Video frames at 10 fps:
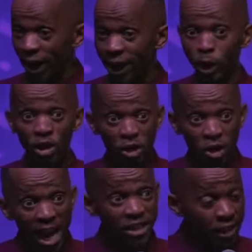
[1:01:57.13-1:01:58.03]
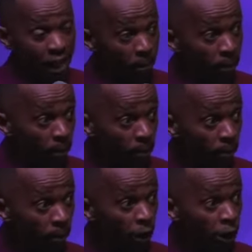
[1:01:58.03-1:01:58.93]
you will judge them,
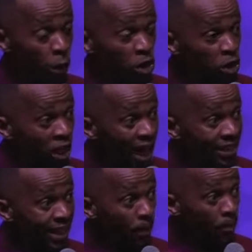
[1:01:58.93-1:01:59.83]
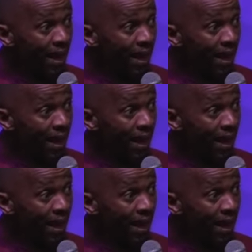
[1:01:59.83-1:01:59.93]
you will judge them by